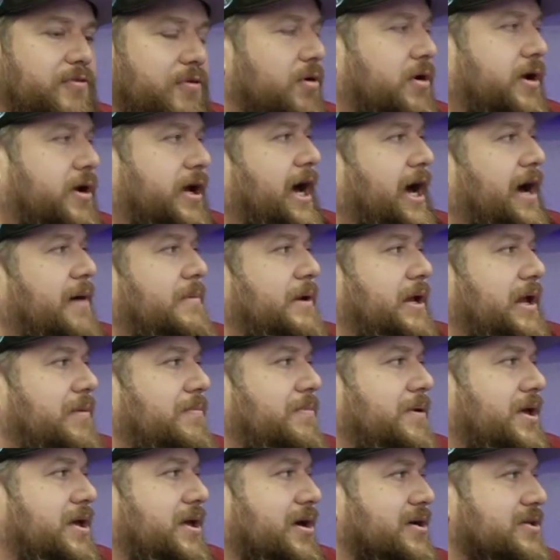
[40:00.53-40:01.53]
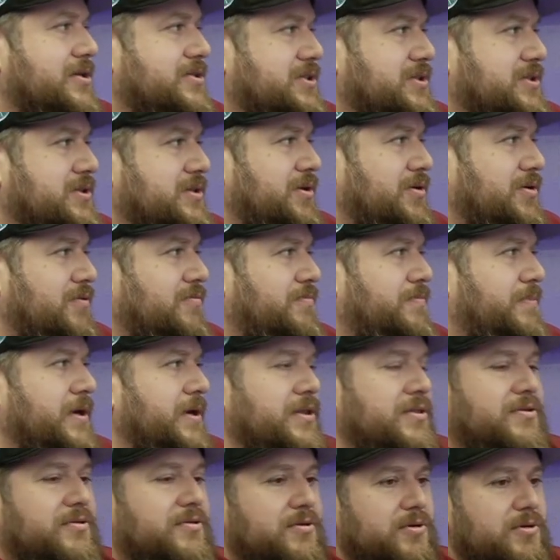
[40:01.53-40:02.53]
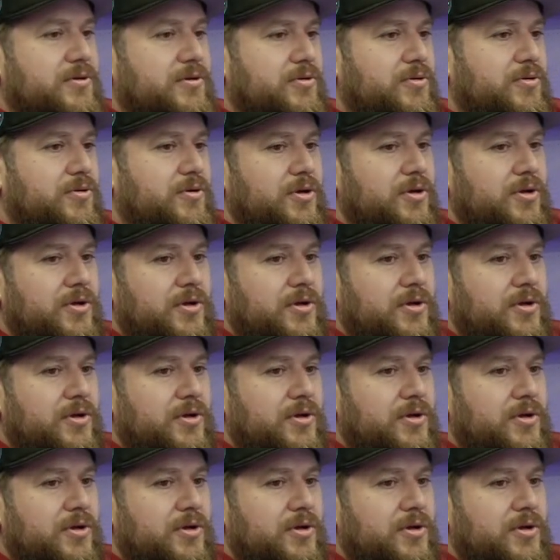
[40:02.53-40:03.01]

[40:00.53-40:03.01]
comedy because you've been through